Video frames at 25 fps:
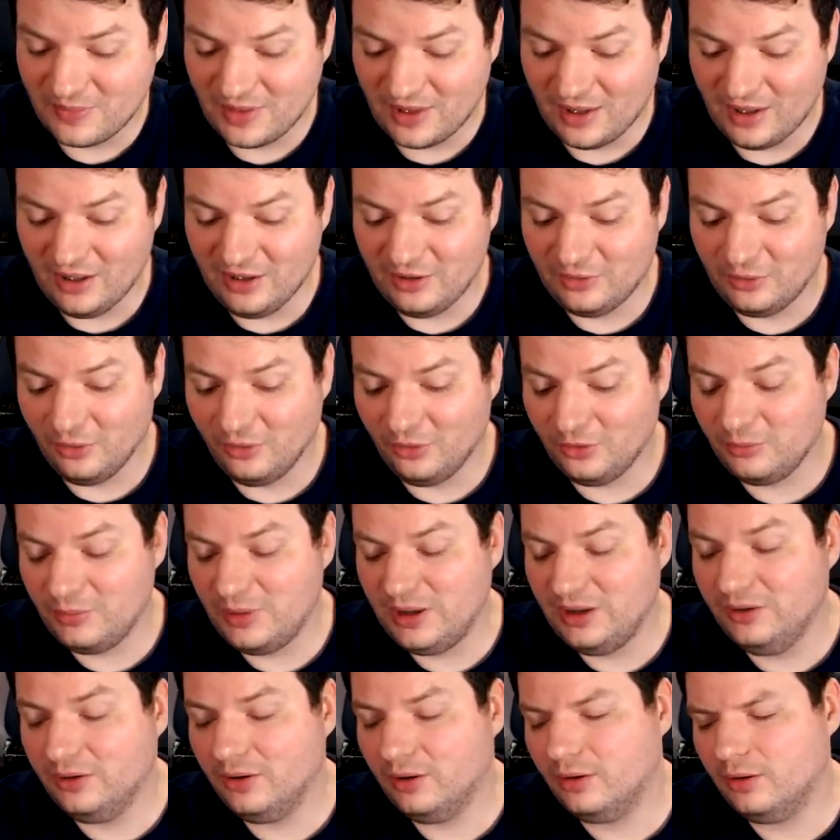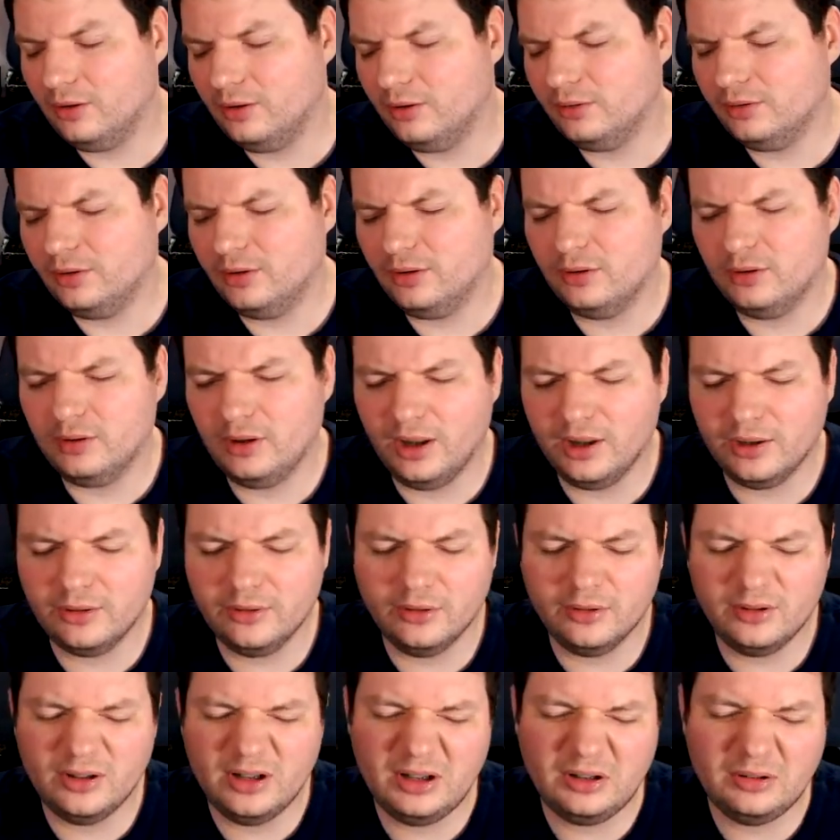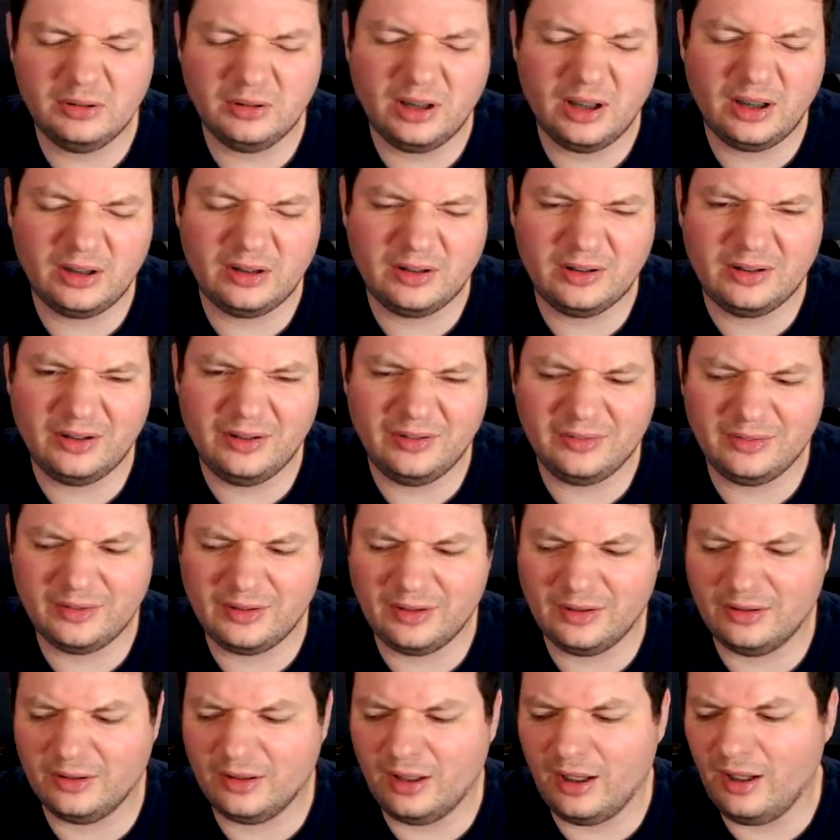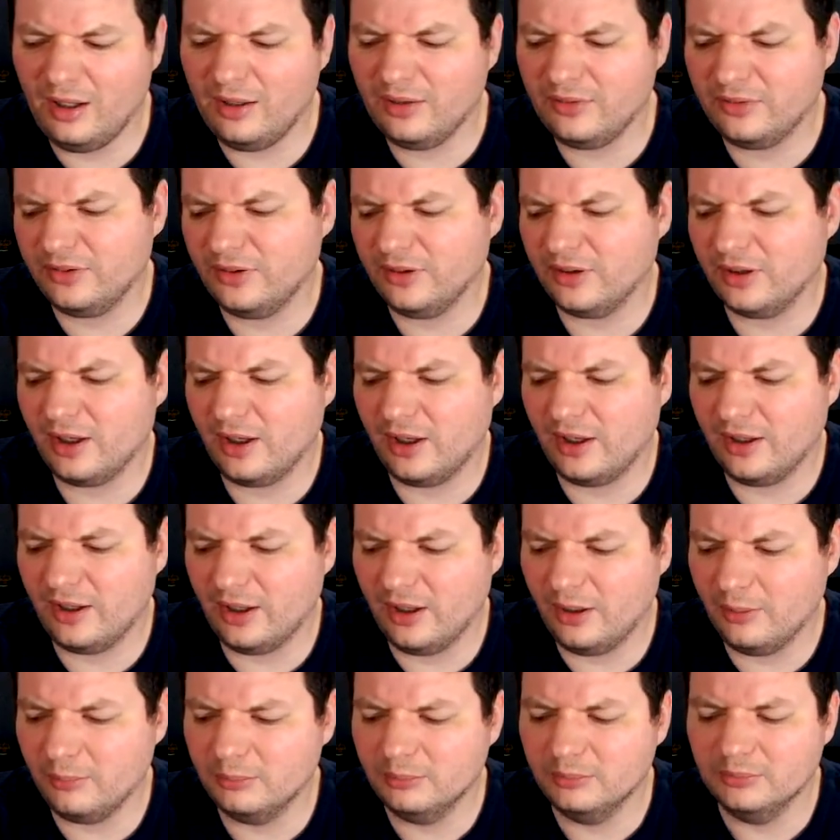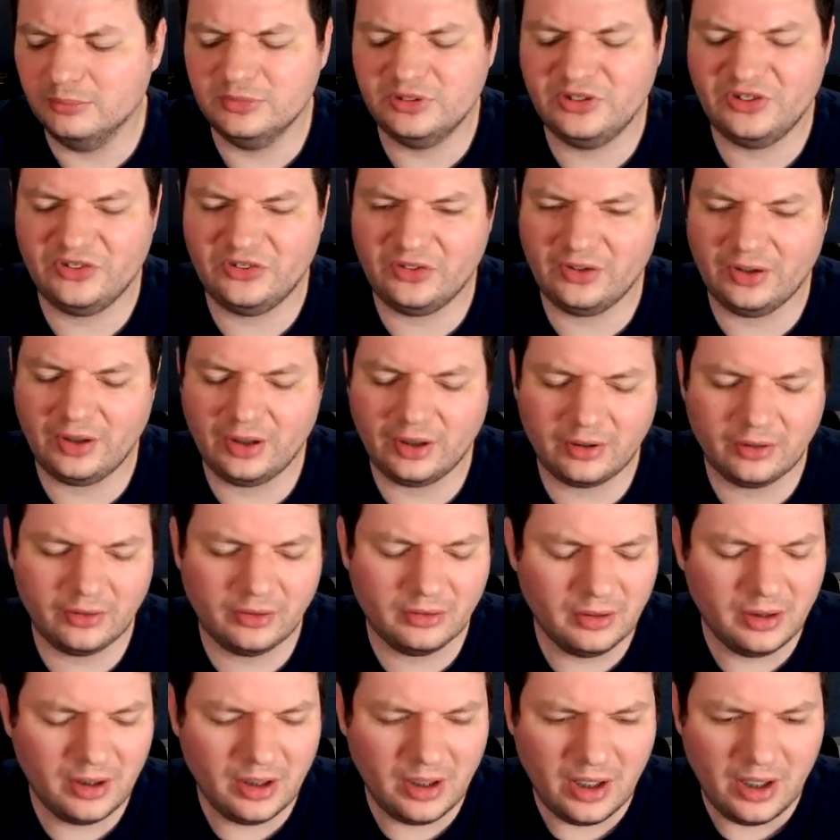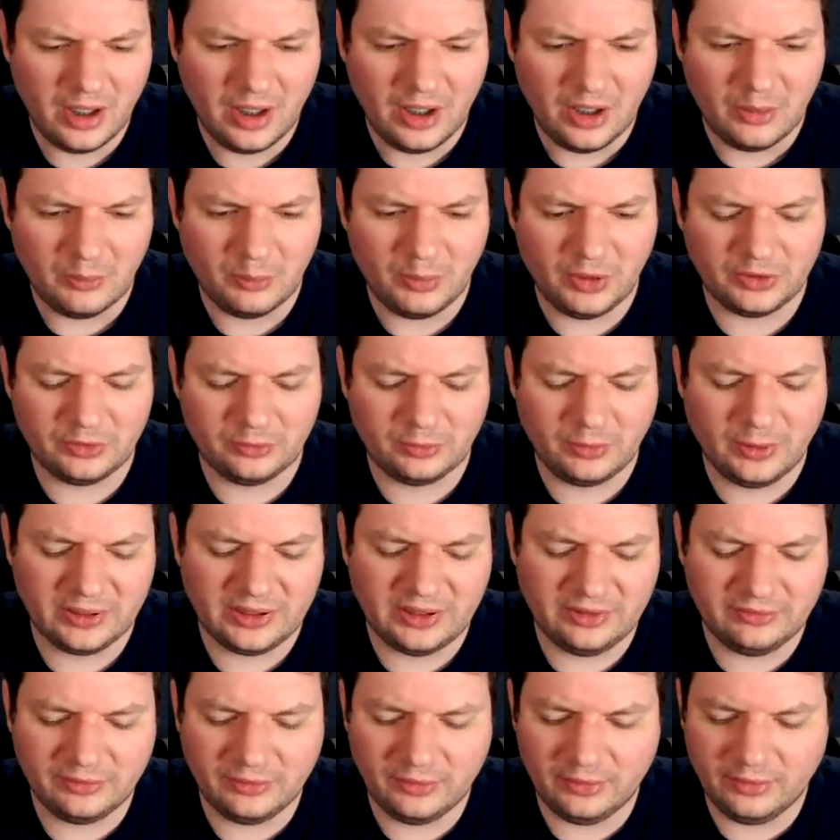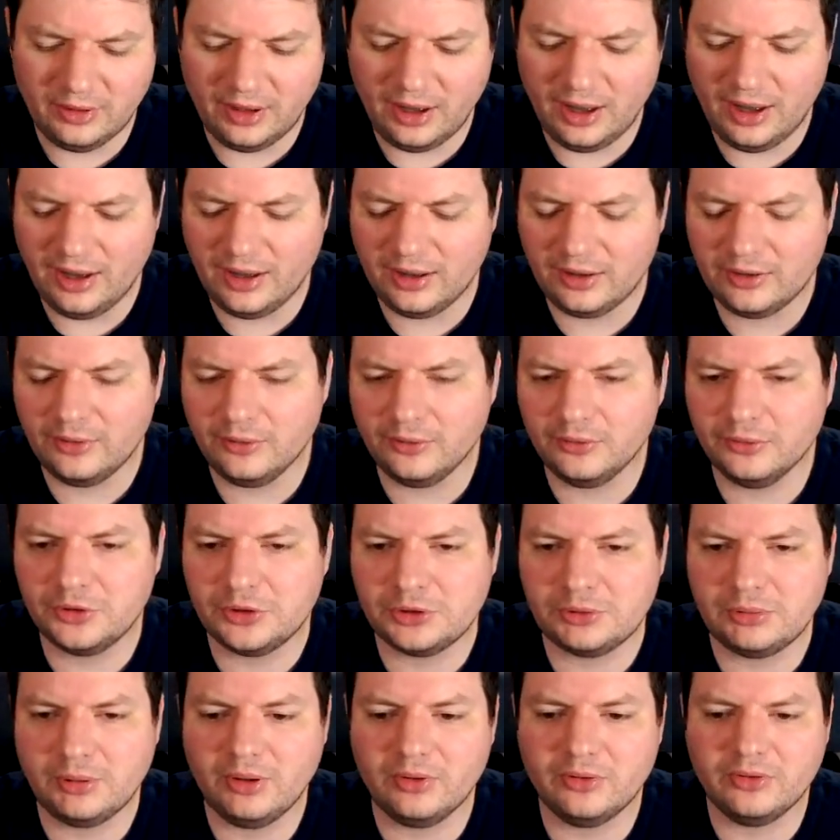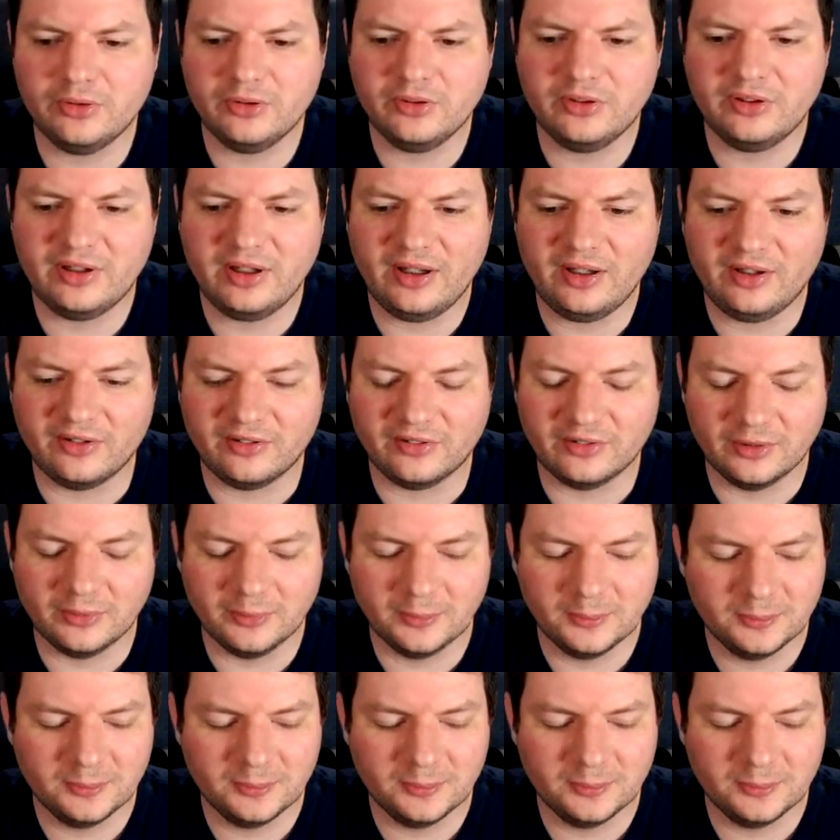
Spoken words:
He told me, no, I don't need to get tested. I think I am sick, but whatever, I don't trust the test.